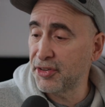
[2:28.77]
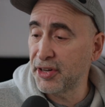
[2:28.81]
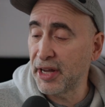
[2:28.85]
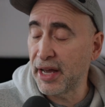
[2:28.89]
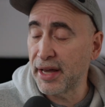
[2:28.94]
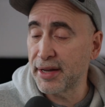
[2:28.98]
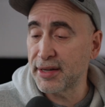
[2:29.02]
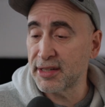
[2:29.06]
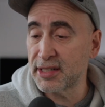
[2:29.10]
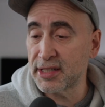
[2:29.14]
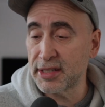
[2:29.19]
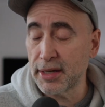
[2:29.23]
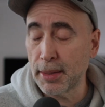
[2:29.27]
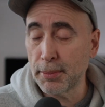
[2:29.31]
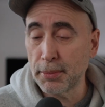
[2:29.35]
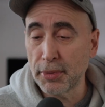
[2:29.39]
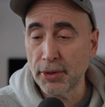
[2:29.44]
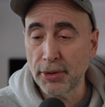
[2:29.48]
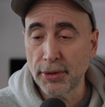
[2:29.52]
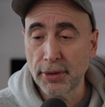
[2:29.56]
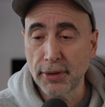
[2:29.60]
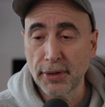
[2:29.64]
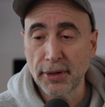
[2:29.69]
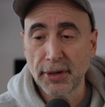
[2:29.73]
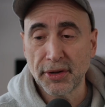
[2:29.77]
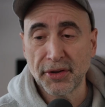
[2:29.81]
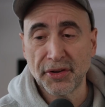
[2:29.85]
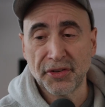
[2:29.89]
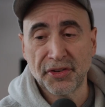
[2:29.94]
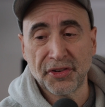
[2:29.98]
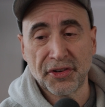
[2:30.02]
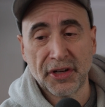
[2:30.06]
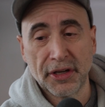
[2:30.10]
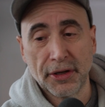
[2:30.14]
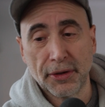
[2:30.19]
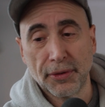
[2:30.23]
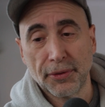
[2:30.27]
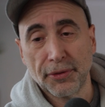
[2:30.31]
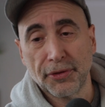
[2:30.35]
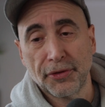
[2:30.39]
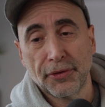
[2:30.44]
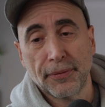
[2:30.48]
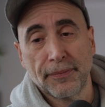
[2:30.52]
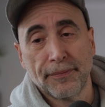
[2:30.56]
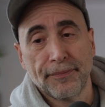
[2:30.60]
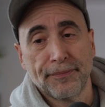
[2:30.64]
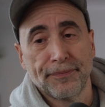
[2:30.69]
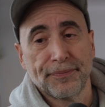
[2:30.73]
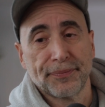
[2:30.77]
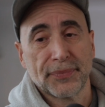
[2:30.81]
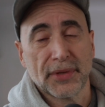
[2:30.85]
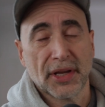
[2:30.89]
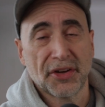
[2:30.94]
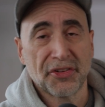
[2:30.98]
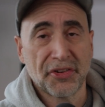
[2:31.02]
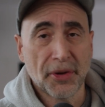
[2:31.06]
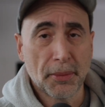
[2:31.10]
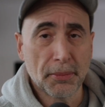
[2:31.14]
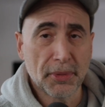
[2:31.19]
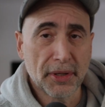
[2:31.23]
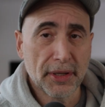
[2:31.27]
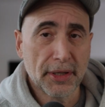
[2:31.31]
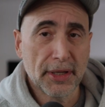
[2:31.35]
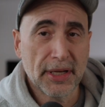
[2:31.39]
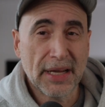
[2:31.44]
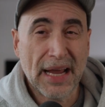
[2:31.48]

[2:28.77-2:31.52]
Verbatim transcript: He had assembler skills, assembly.